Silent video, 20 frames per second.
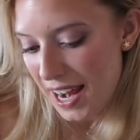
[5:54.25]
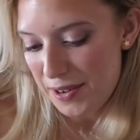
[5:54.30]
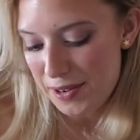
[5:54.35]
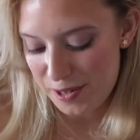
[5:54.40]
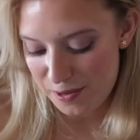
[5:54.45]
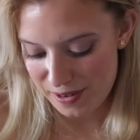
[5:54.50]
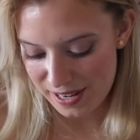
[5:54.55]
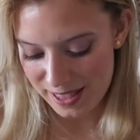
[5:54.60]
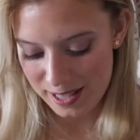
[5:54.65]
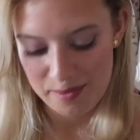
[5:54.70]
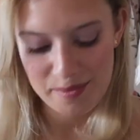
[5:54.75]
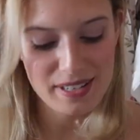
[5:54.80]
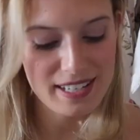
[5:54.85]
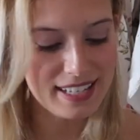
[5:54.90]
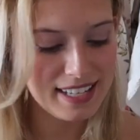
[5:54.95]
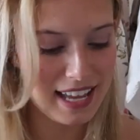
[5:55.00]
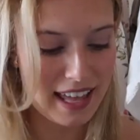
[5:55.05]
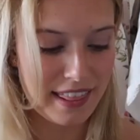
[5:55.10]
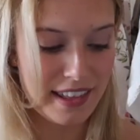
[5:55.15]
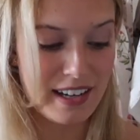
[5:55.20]
that I would wear them
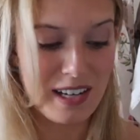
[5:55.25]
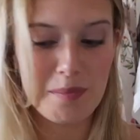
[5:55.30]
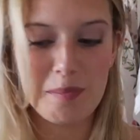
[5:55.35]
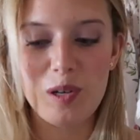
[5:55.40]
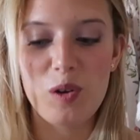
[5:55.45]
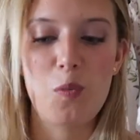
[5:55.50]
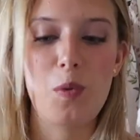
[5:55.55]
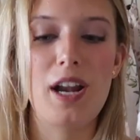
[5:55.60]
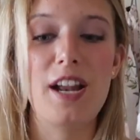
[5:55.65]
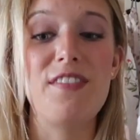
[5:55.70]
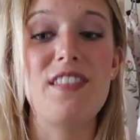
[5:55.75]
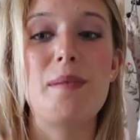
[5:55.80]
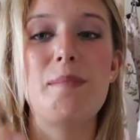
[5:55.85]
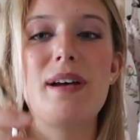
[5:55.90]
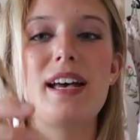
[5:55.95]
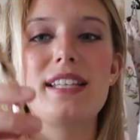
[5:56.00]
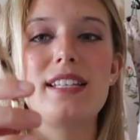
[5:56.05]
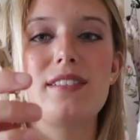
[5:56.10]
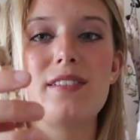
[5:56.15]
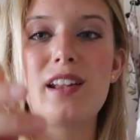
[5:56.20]
together, but one of them
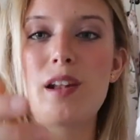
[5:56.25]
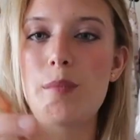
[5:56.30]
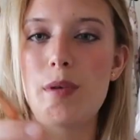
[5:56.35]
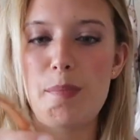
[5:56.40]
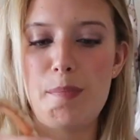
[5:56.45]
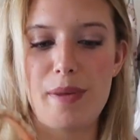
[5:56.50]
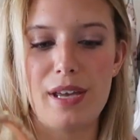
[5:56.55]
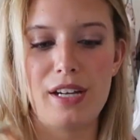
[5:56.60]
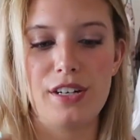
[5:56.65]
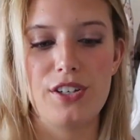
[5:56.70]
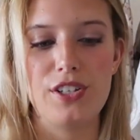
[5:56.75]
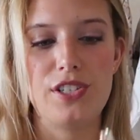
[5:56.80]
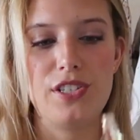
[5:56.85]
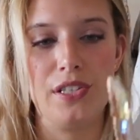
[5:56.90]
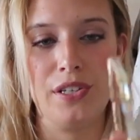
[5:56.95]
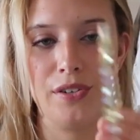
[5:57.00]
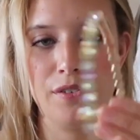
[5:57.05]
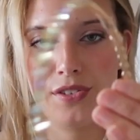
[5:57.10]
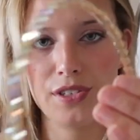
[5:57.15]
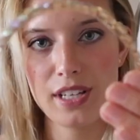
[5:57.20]
has a little bit bigger
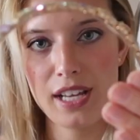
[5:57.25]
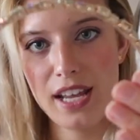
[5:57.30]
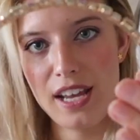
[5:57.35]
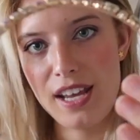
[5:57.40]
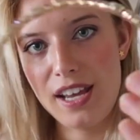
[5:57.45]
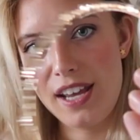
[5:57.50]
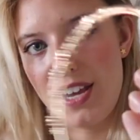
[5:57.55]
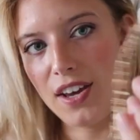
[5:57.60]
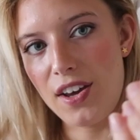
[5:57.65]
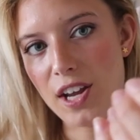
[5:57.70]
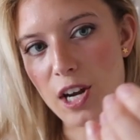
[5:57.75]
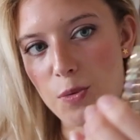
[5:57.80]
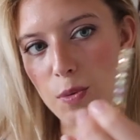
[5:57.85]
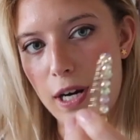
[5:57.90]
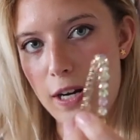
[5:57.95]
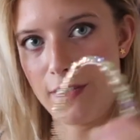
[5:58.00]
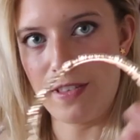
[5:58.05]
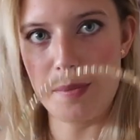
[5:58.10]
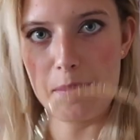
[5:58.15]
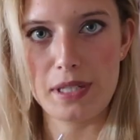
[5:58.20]
stones and
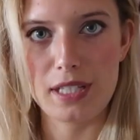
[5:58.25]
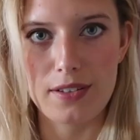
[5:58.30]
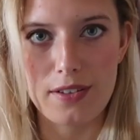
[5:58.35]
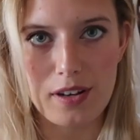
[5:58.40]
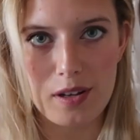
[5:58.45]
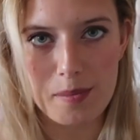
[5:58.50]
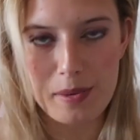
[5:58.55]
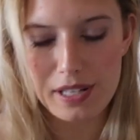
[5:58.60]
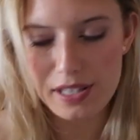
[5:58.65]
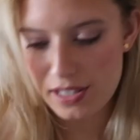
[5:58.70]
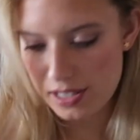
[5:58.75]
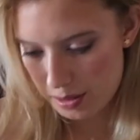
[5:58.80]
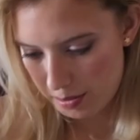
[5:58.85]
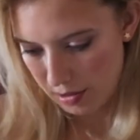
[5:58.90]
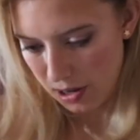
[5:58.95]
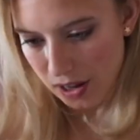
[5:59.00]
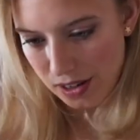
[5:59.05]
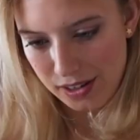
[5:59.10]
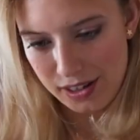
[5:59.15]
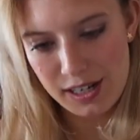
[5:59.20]
one of them is a little bit
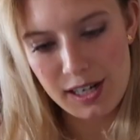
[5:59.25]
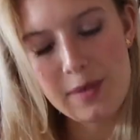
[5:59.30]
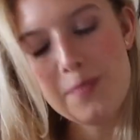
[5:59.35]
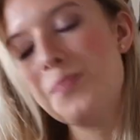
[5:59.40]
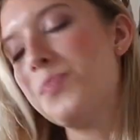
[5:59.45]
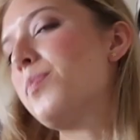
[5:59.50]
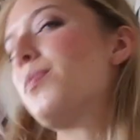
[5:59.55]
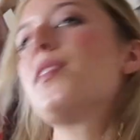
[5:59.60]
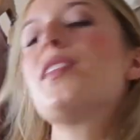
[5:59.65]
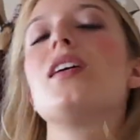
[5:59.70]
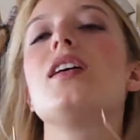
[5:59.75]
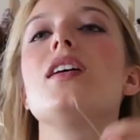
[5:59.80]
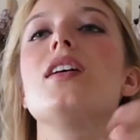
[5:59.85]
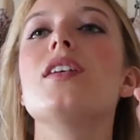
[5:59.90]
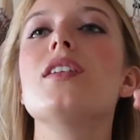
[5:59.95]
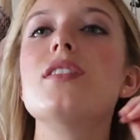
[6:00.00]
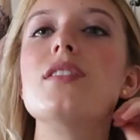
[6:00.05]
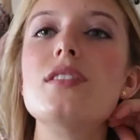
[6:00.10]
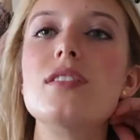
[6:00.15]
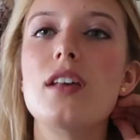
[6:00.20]
smaller.
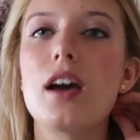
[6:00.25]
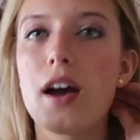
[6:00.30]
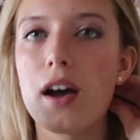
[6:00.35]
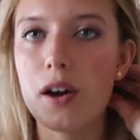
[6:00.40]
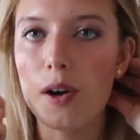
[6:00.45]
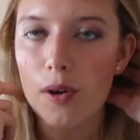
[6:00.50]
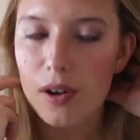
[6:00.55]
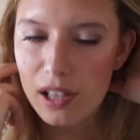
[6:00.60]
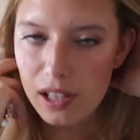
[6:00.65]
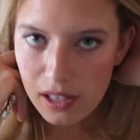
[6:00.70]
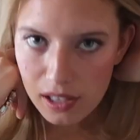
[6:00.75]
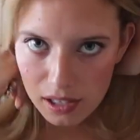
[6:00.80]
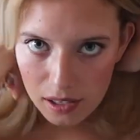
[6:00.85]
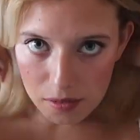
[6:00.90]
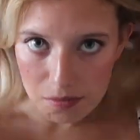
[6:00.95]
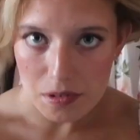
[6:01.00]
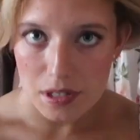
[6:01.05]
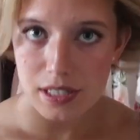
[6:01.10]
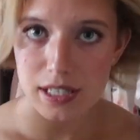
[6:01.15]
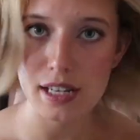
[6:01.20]
So
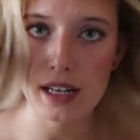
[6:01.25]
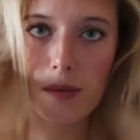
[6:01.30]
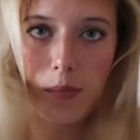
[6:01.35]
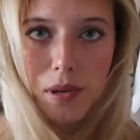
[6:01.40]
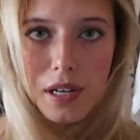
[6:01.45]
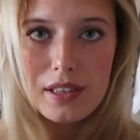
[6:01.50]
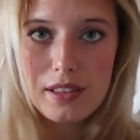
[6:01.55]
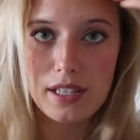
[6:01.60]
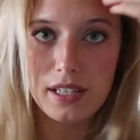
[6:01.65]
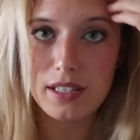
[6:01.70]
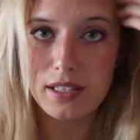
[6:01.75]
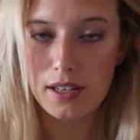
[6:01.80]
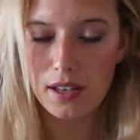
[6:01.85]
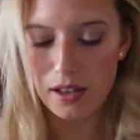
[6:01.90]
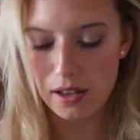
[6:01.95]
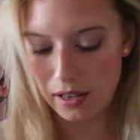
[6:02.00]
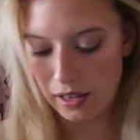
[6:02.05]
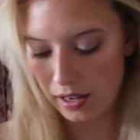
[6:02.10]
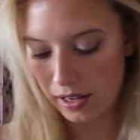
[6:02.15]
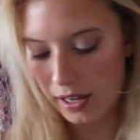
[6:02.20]
I'm just gonna put this
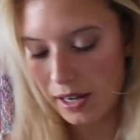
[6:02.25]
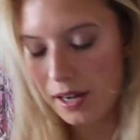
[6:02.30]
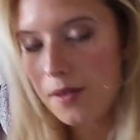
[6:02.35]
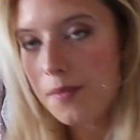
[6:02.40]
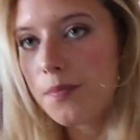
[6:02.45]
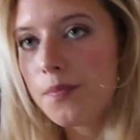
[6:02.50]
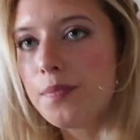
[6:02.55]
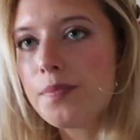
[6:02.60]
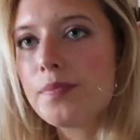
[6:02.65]
on.